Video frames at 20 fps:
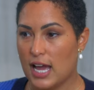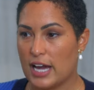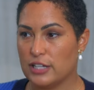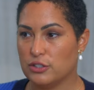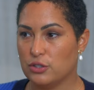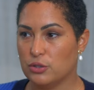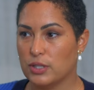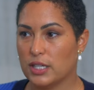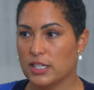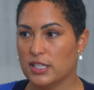I
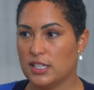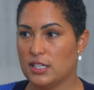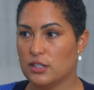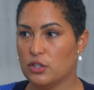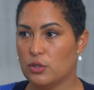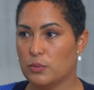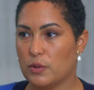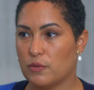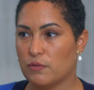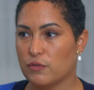do like the
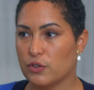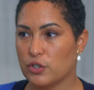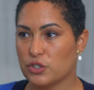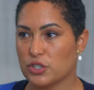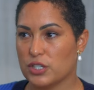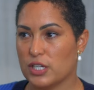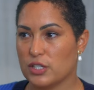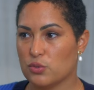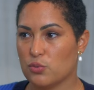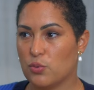aluminum
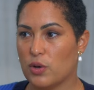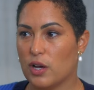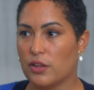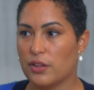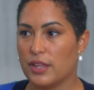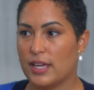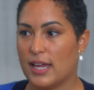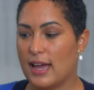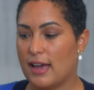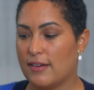version as well.
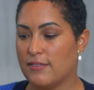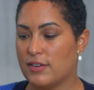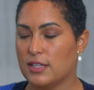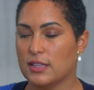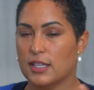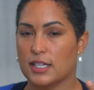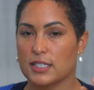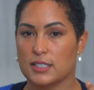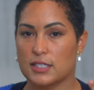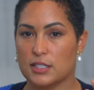They have it
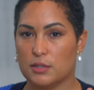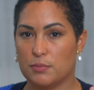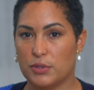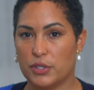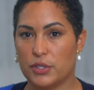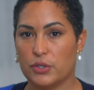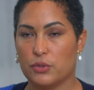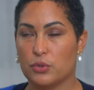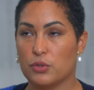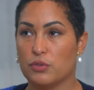in like this
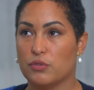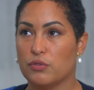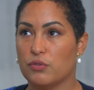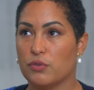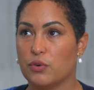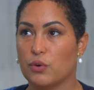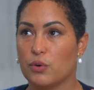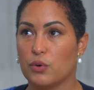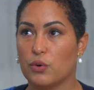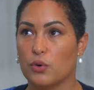
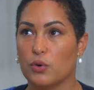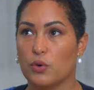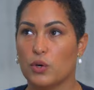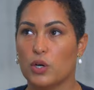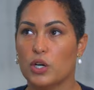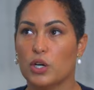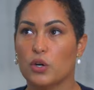beautiful